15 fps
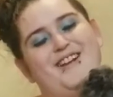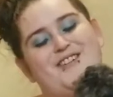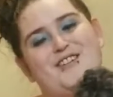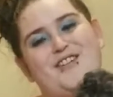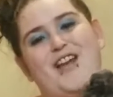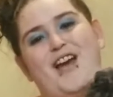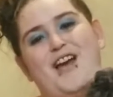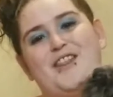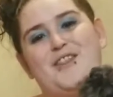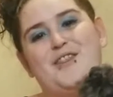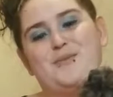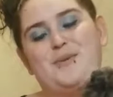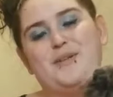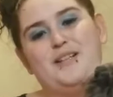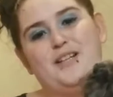had
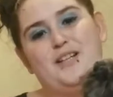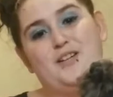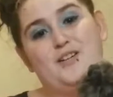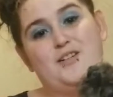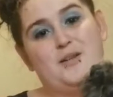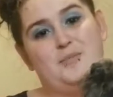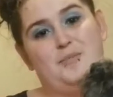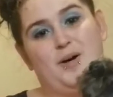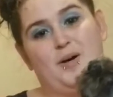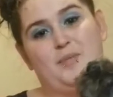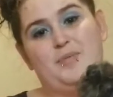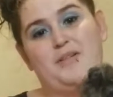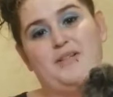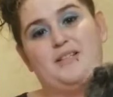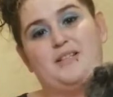3 litters of
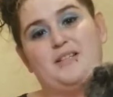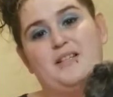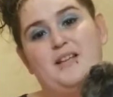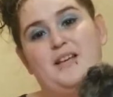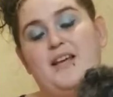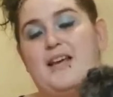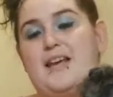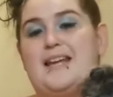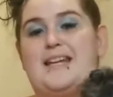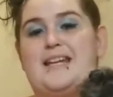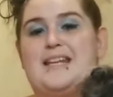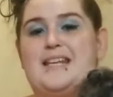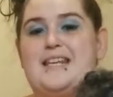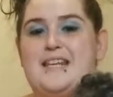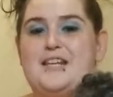puppies in a
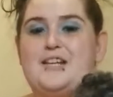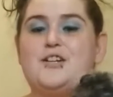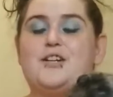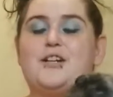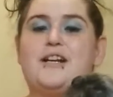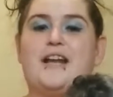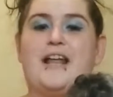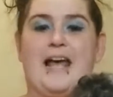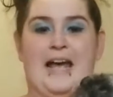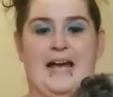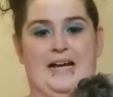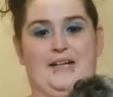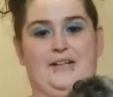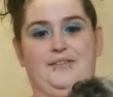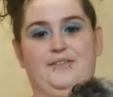year and a
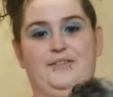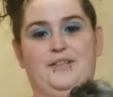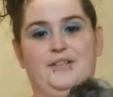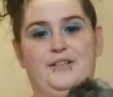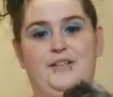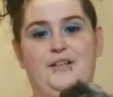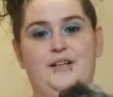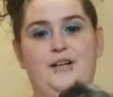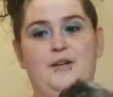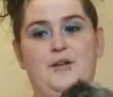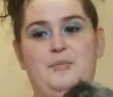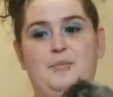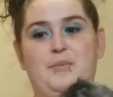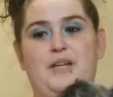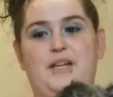half,
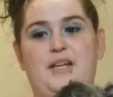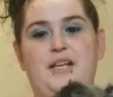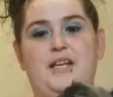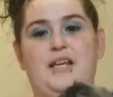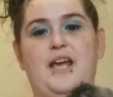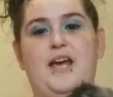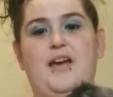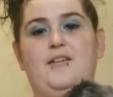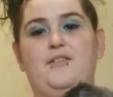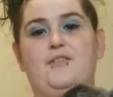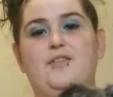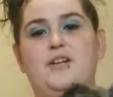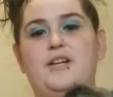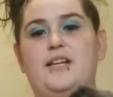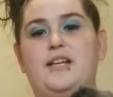meaning
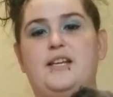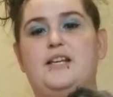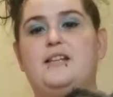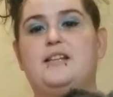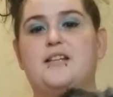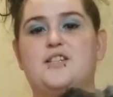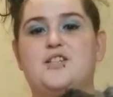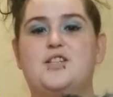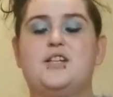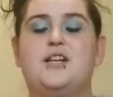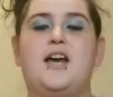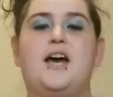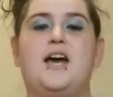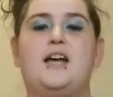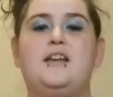every heat that she
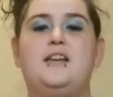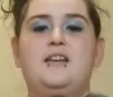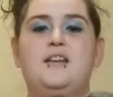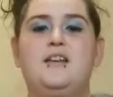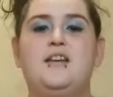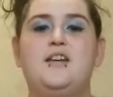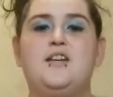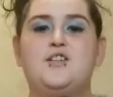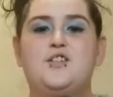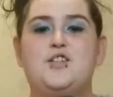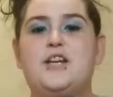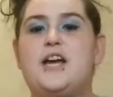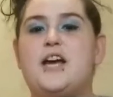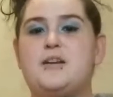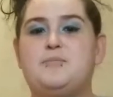had
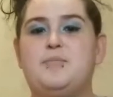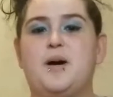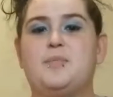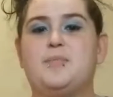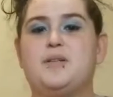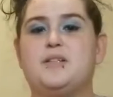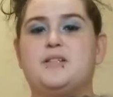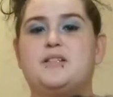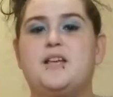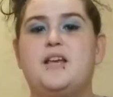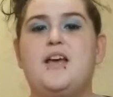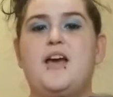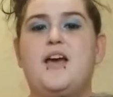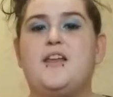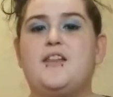puppies.
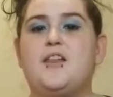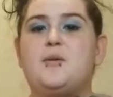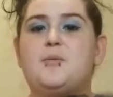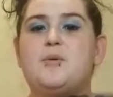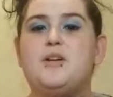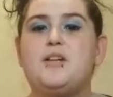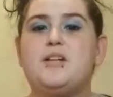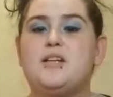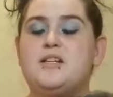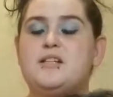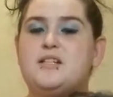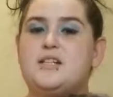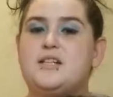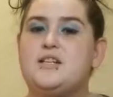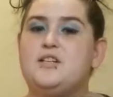And they were going to
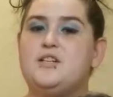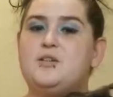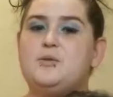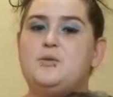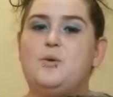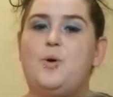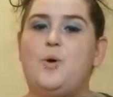continue,